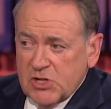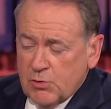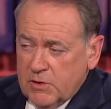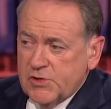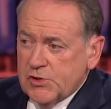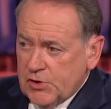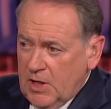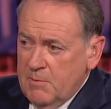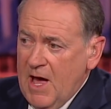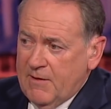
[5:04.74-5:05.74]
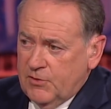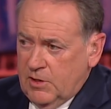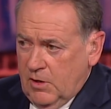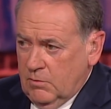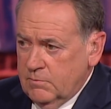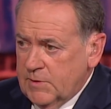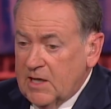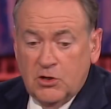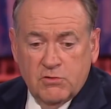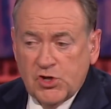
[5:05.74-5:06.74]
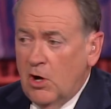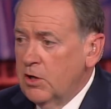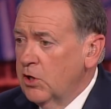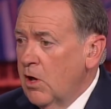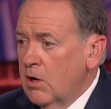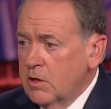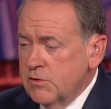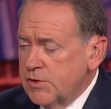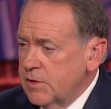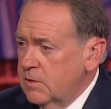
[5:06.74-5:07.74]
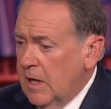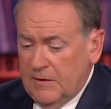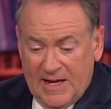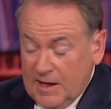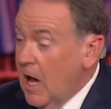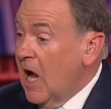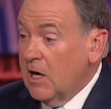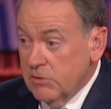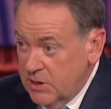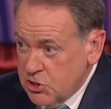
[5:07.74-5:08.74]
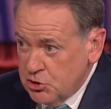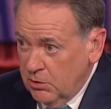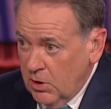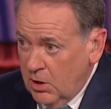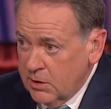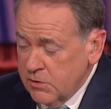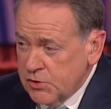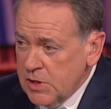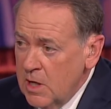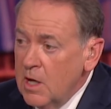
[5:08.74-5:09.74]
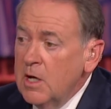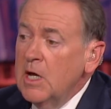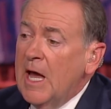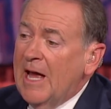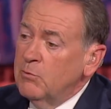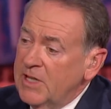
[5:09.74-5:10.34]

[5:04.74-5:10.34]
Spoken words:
resources to come after you. They can use all the lawyers, and they can hire additional lawyers. And